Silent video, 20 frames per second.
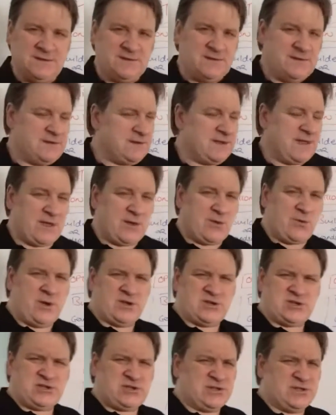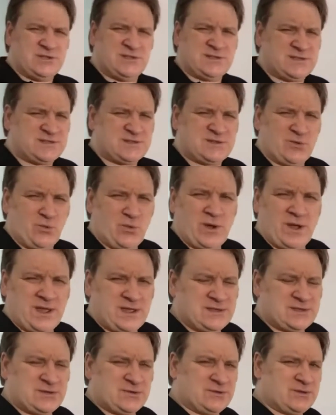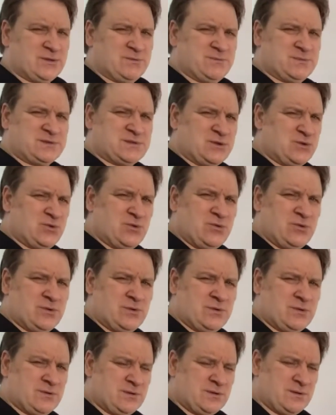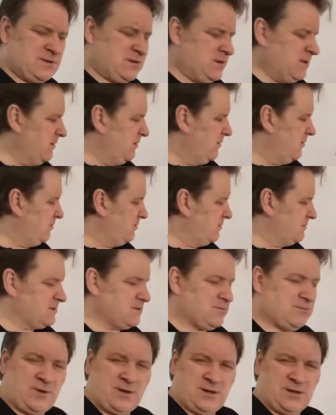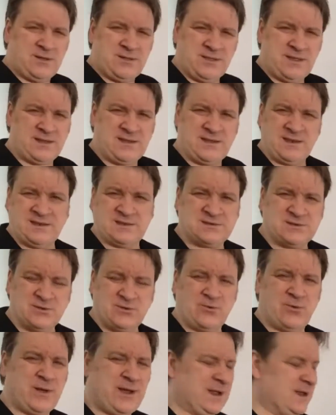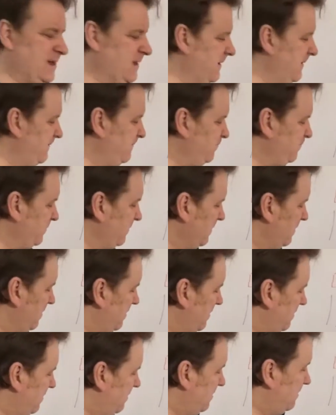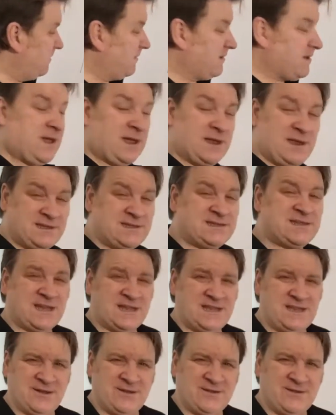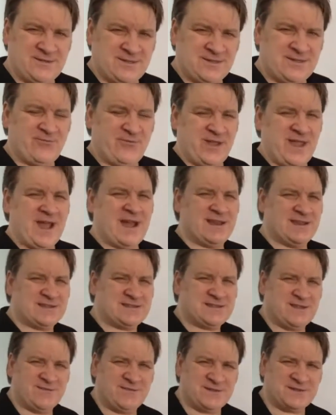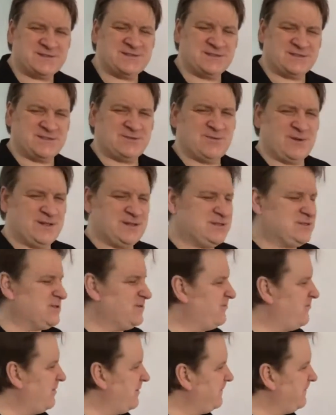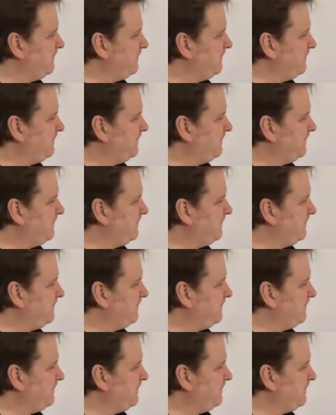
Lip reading: get questioned as to why it took them so, you know, why they did it so quickly. Can I tell you the reality of the situation, right?